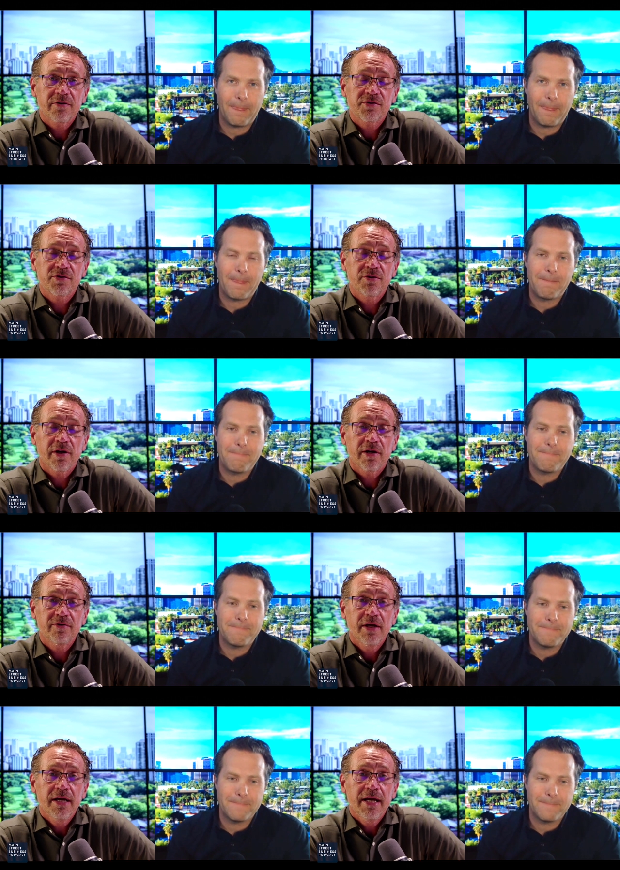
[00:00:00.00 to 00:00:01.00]
Speaker 1: studio,
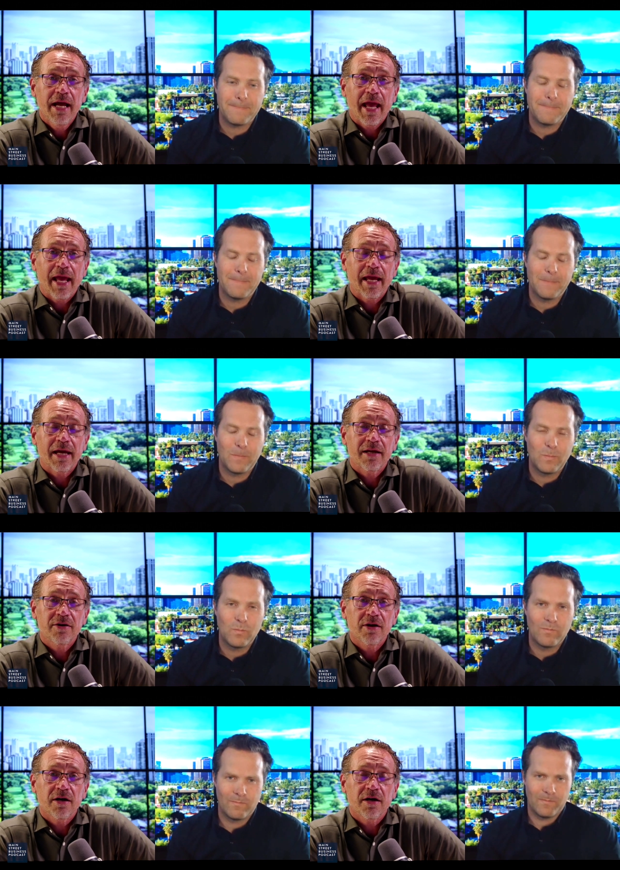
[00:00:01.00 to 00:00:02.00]
and
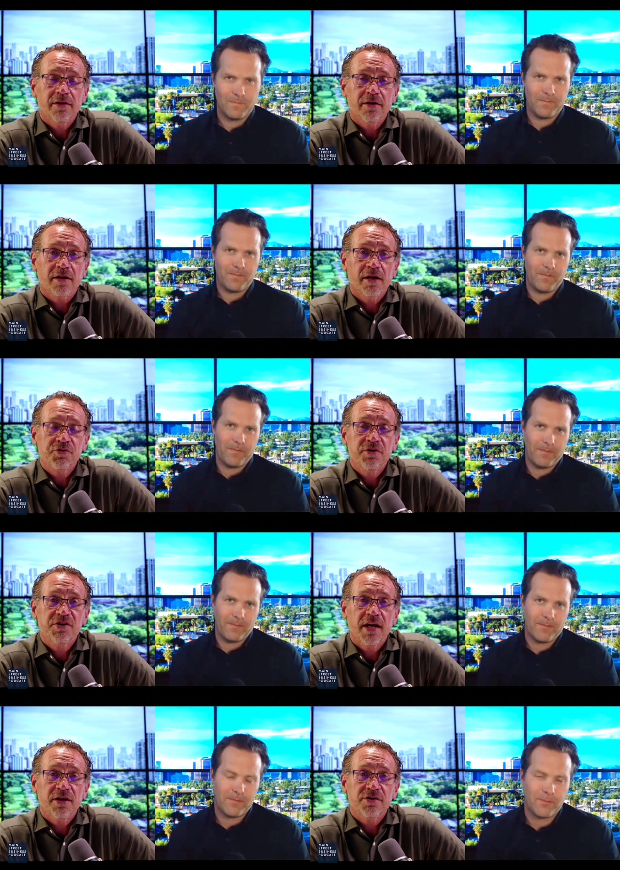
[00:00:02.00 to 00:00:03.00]
on the country
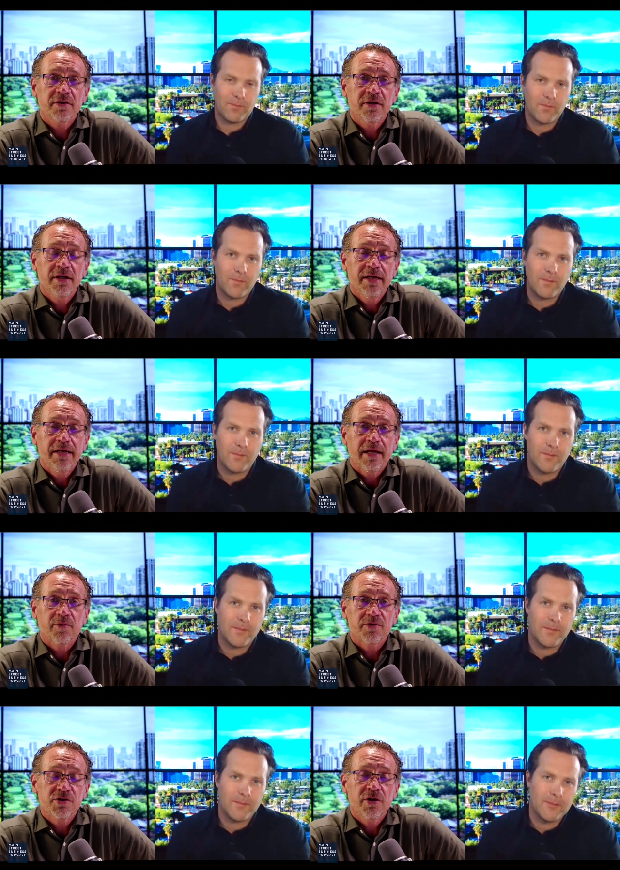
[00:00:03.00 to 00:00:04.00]
station, it
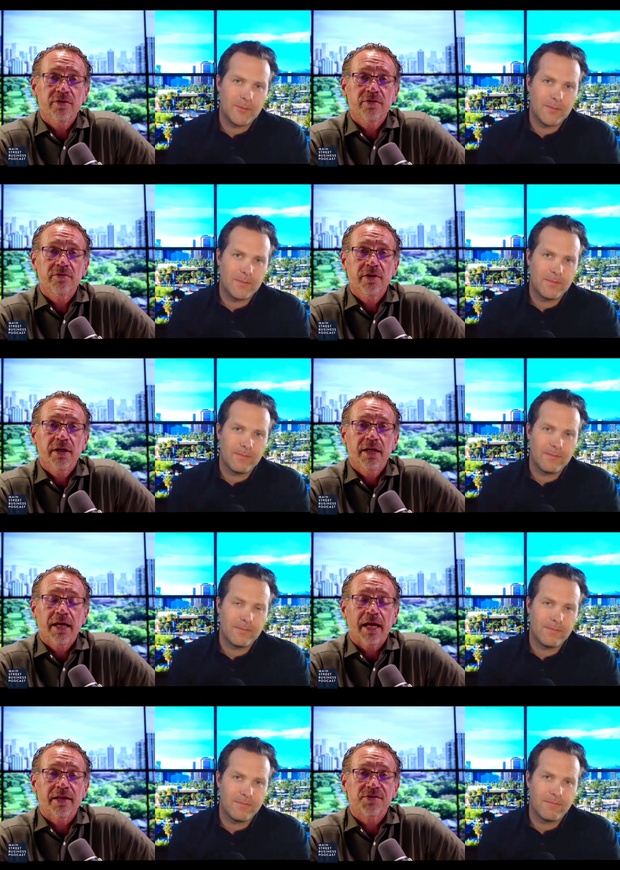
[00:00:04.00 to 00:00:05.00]
was noon,
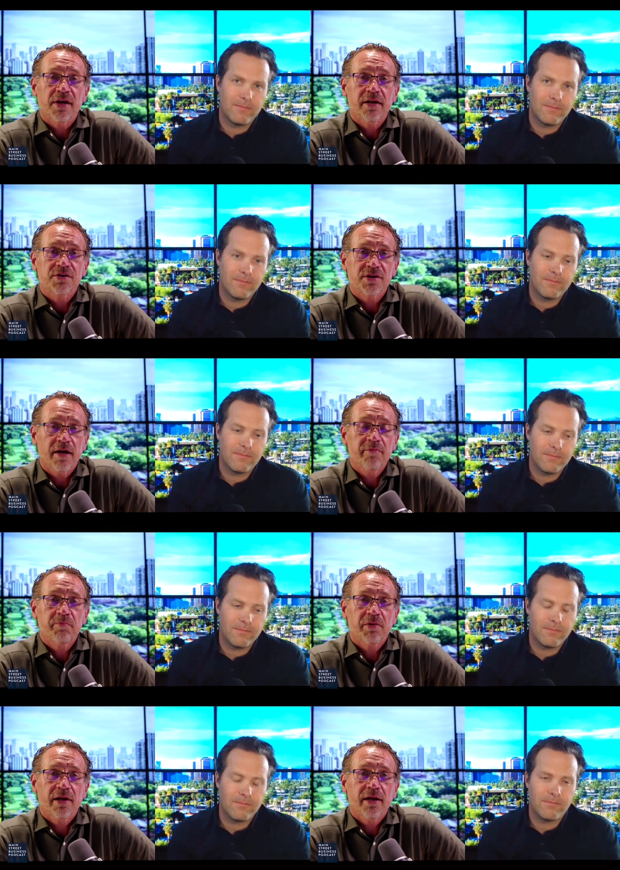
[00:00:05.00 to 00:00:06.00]
and they said it's time to
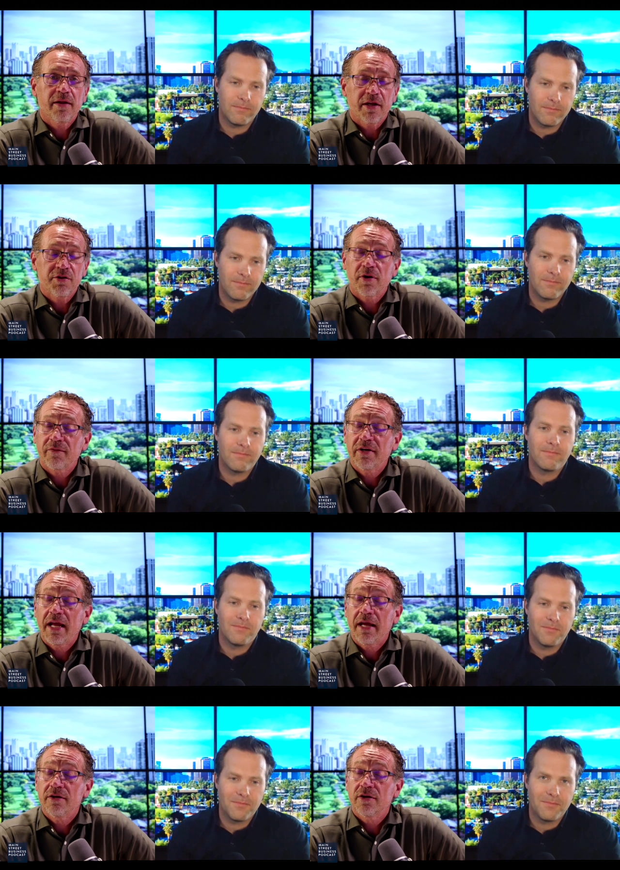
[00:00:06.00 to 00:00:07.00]
play. They do it every
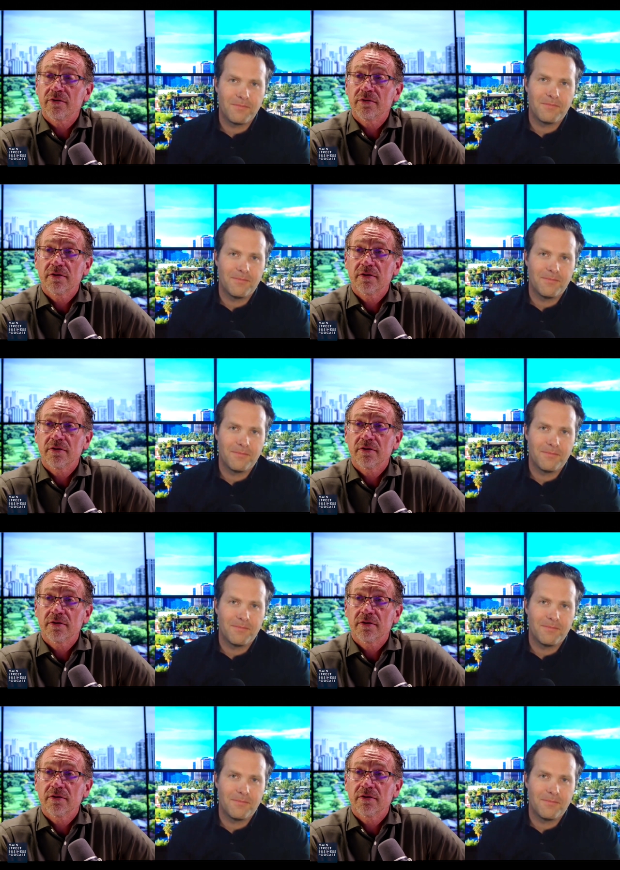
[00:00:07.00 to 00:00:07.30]
day at noon.